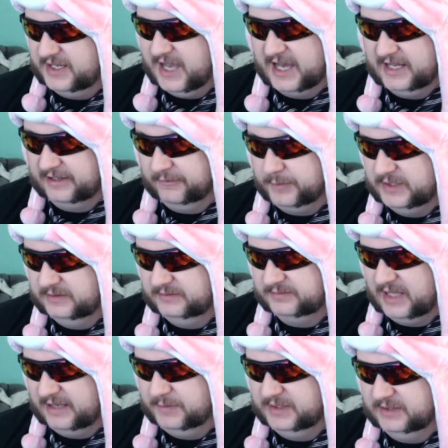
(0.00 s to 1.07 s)
God. I've
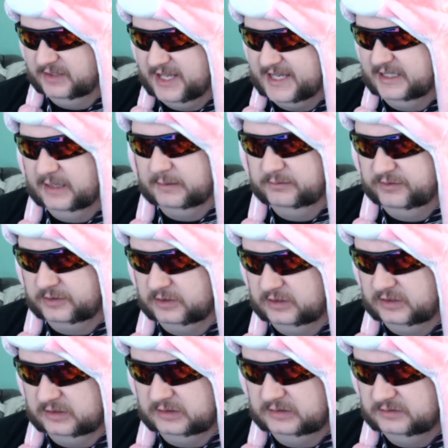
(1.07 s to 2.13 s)
been laid up
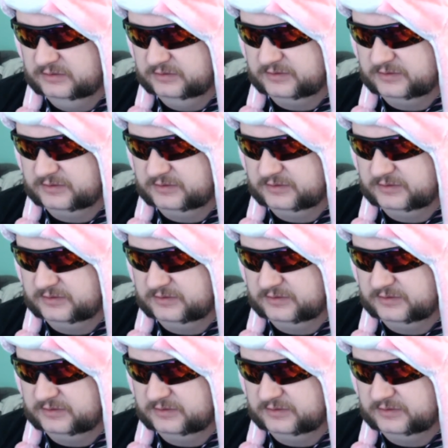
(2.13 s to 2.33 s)
for